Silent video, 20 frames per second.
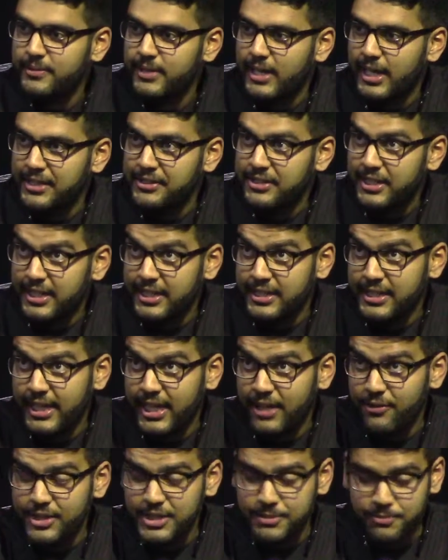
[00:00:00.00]
and they
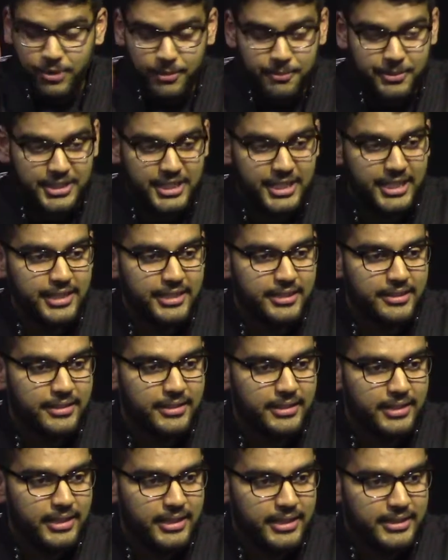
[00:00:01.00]
inherit property,
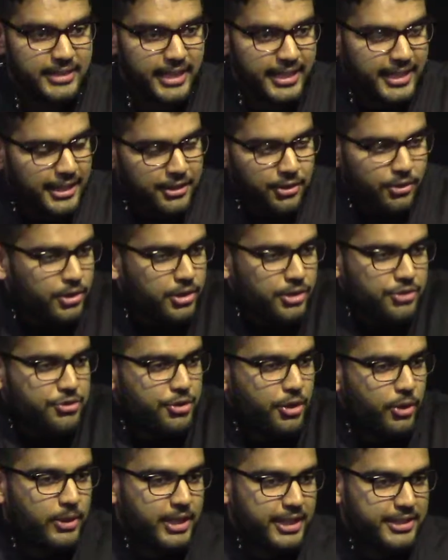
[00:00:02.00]
they cannot
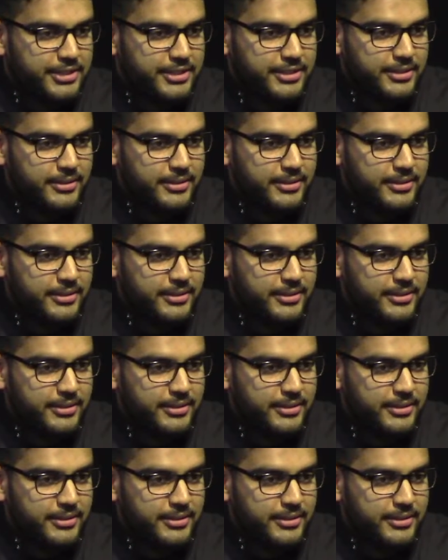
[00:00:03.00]
control it.